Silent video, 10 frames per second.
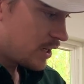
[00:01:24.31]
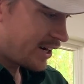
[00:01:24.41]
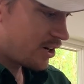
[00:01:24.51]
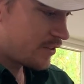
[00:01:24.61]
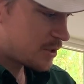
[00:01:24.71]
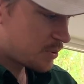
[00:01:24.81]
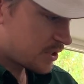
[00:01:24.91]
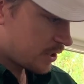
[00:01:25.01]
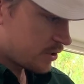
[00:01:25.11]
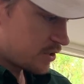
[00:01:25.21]
Here in this
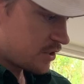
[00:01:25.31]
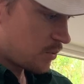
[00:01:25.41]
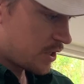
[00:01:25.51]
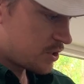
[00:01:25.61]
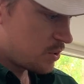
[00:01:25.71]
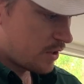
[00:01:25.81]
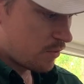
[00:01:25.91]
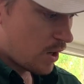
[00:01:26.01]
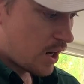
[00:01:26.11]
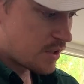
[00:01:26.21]
particular situation, you
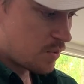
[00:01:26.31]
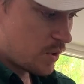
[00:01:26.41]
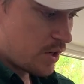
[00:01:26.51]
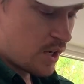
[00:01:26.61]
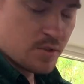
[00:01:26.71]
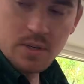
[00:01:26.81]
have rocks and whatnot,